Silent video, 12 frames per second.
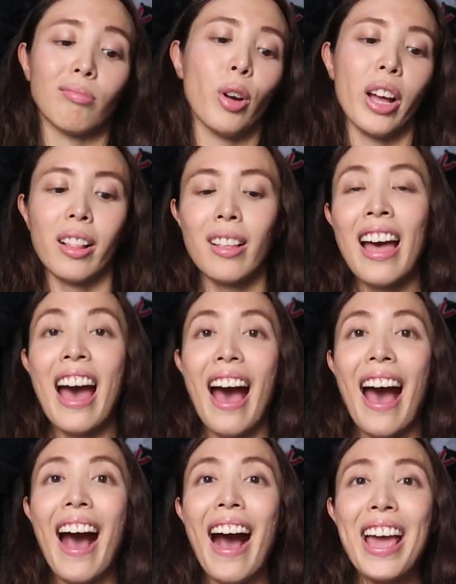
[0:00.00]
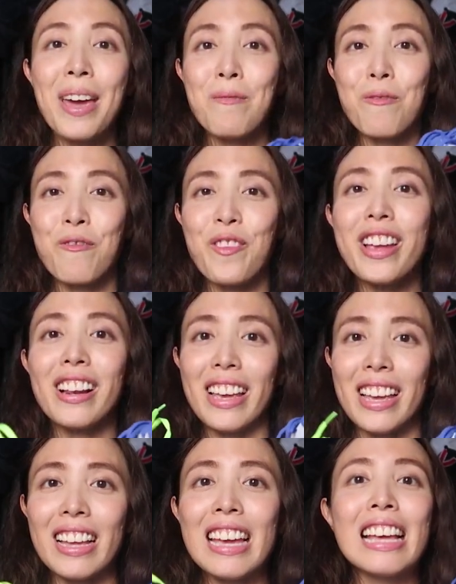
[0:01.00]
well, I am
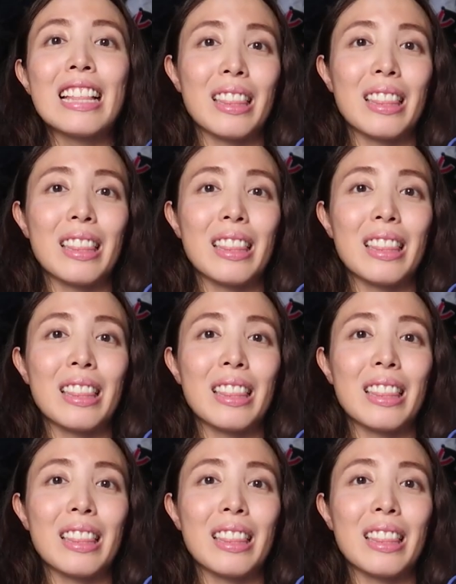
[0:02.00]
feeling